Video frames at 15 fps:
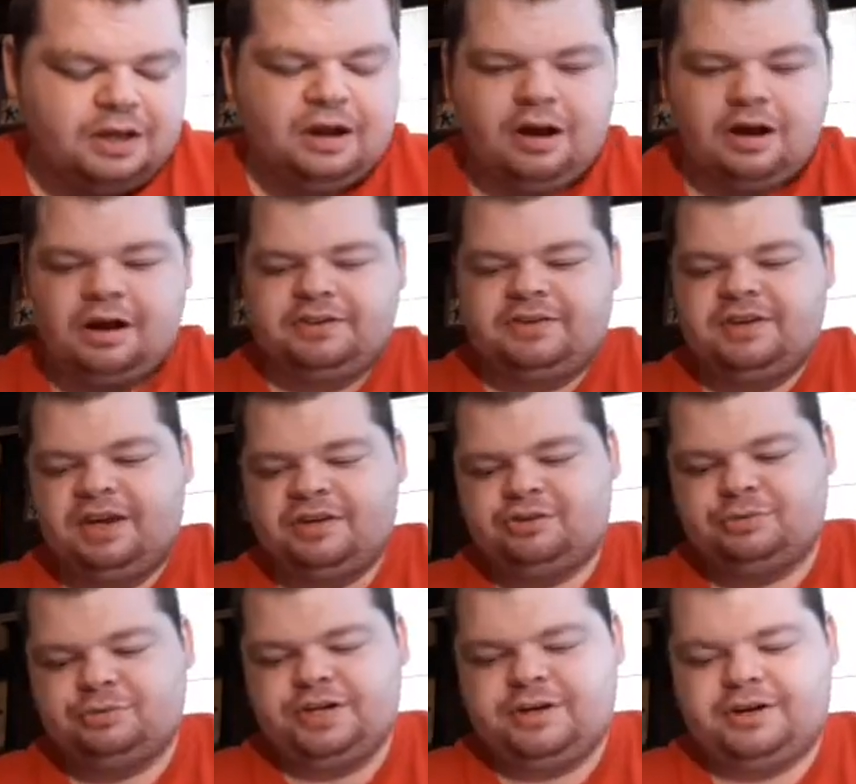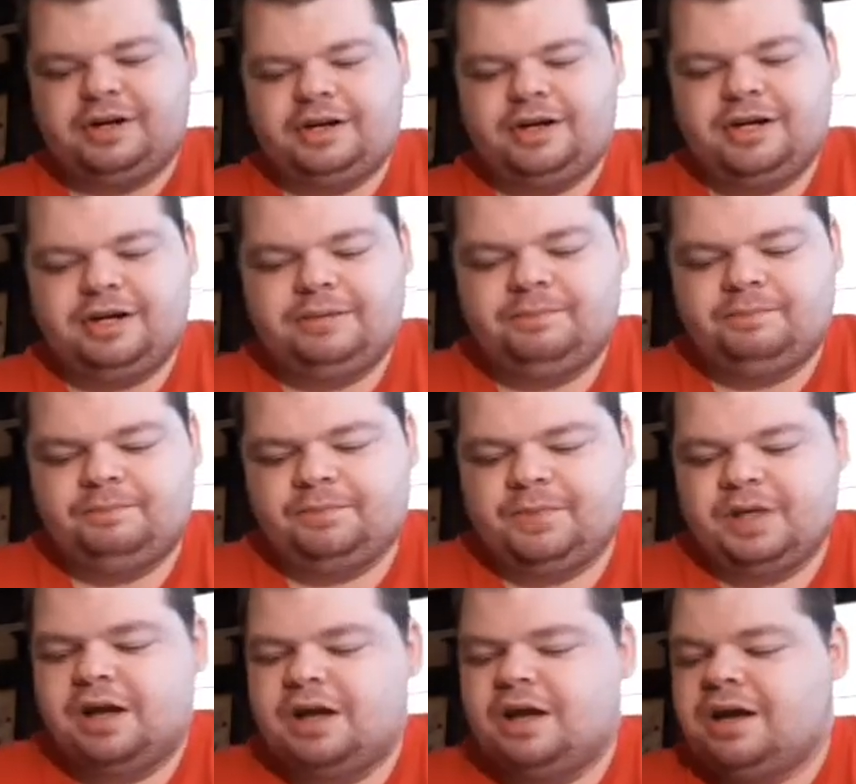Alright, the next one here I got.
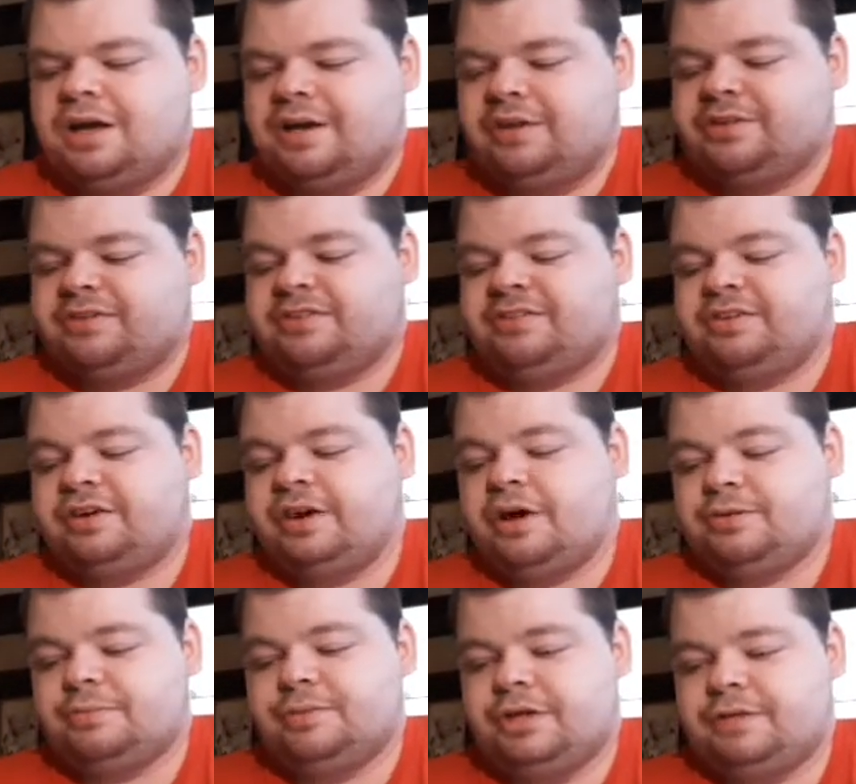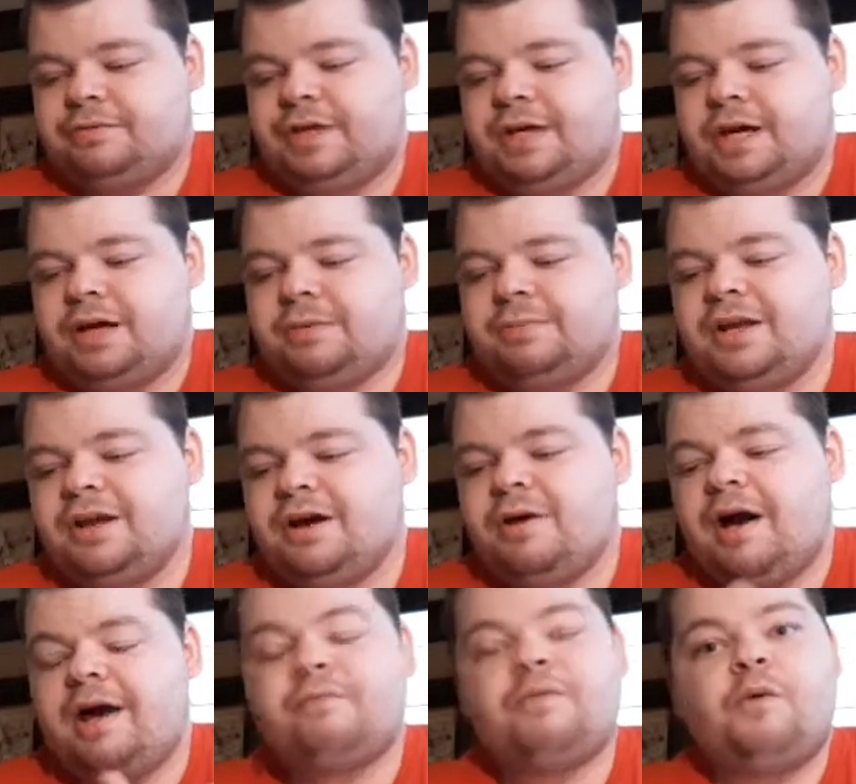Now, this is another movie.
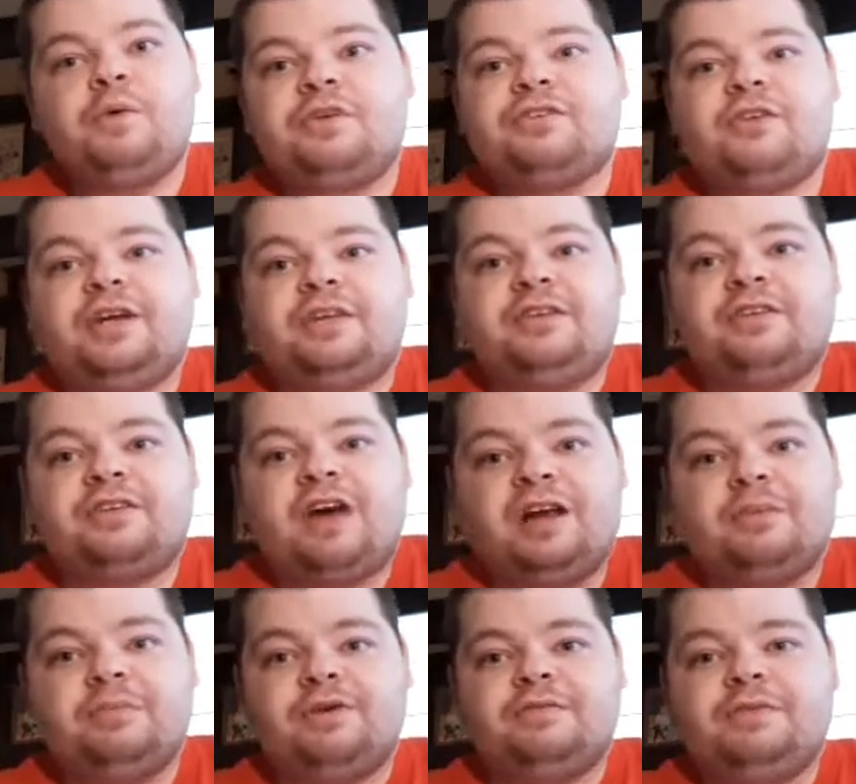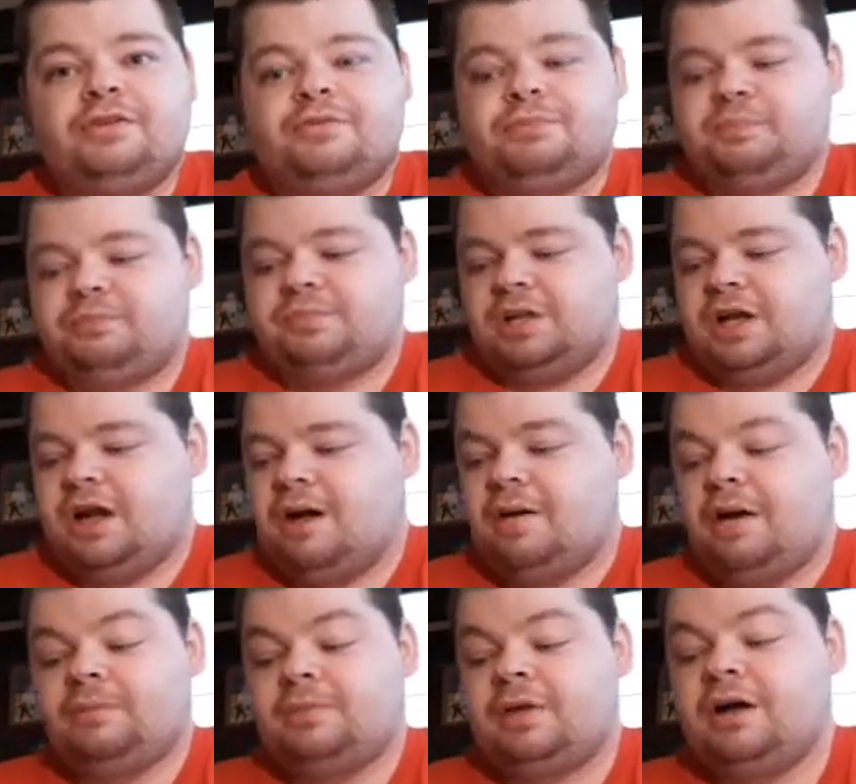I've always liked these kind of movies.
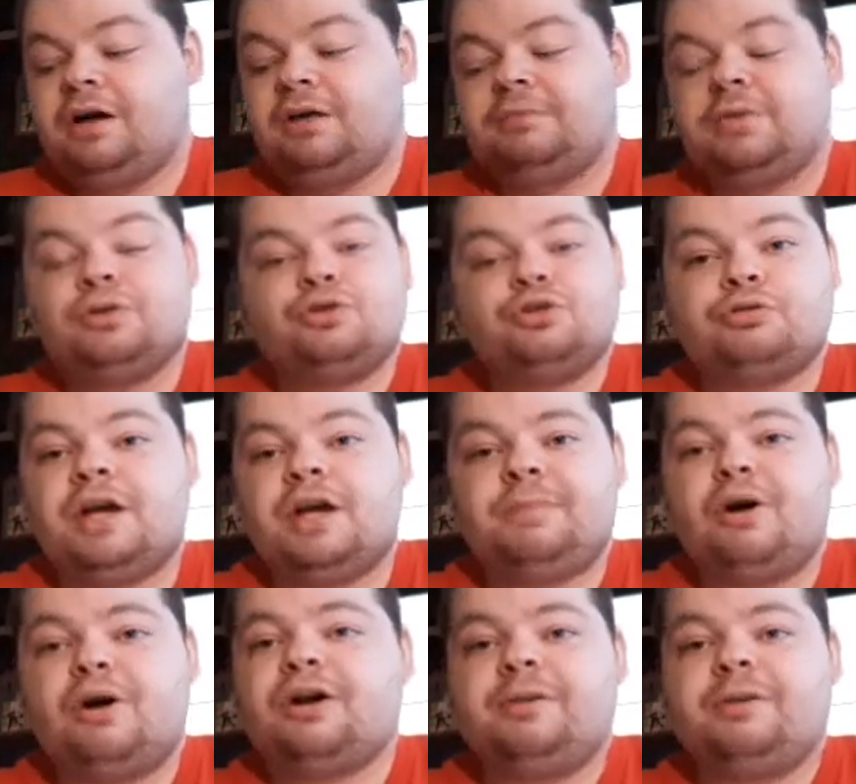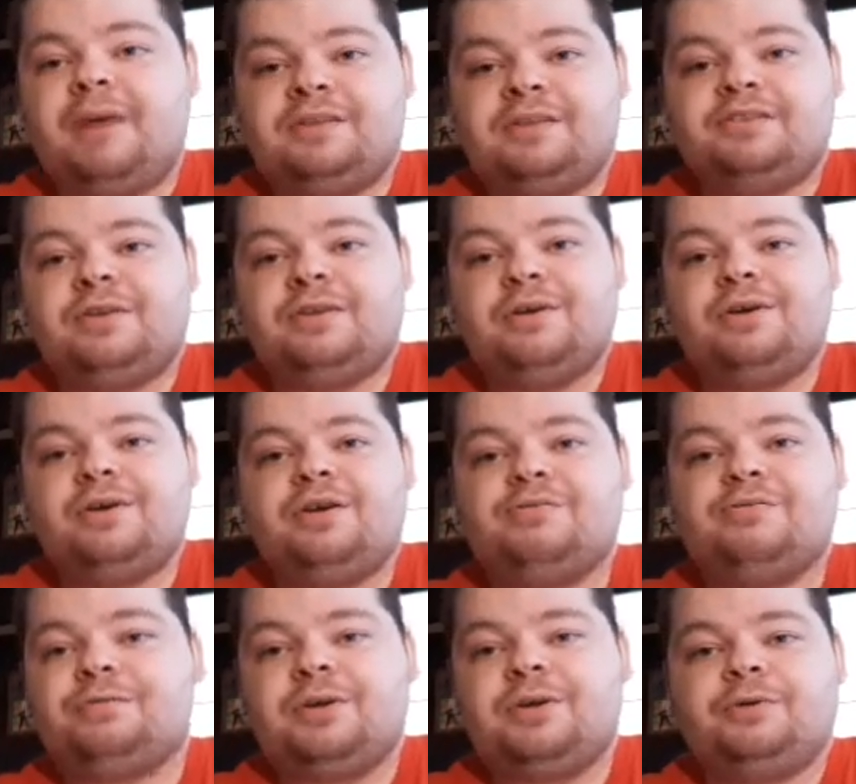Trey Parker, Matt Stone,
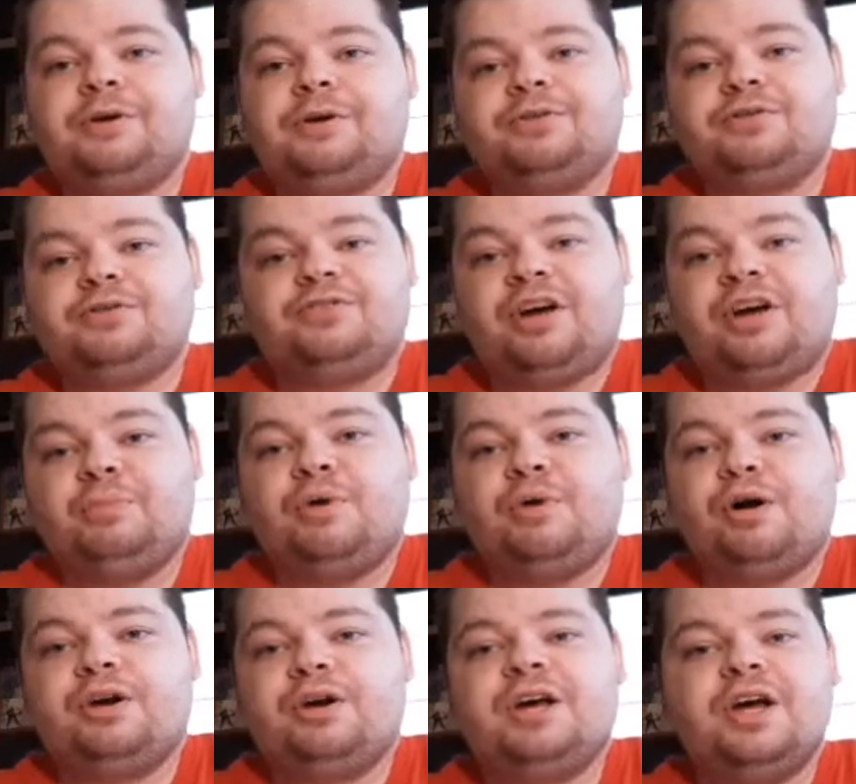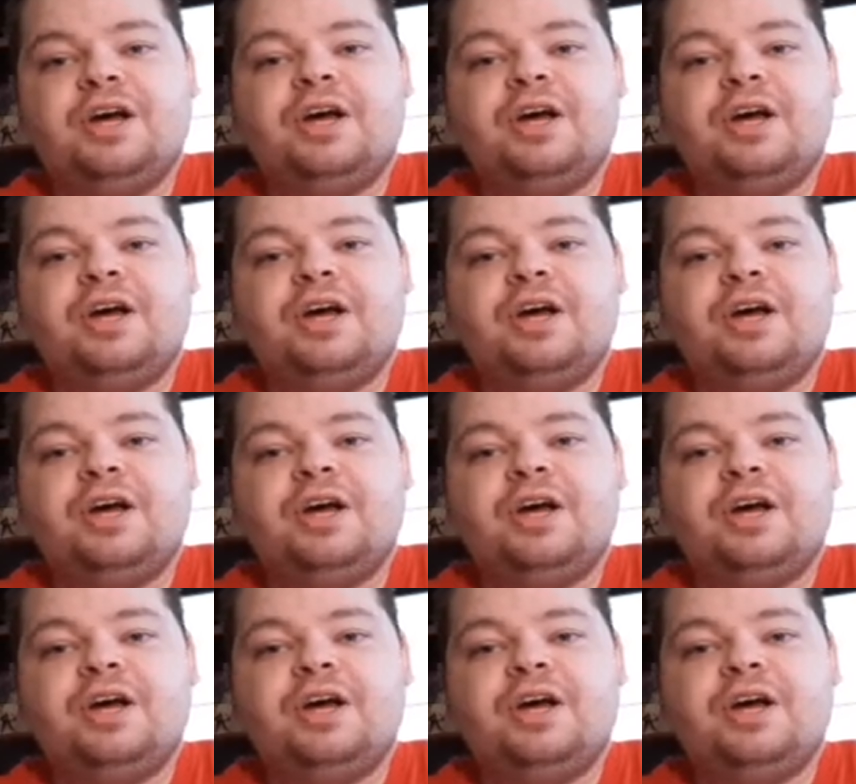from the creators of South Park,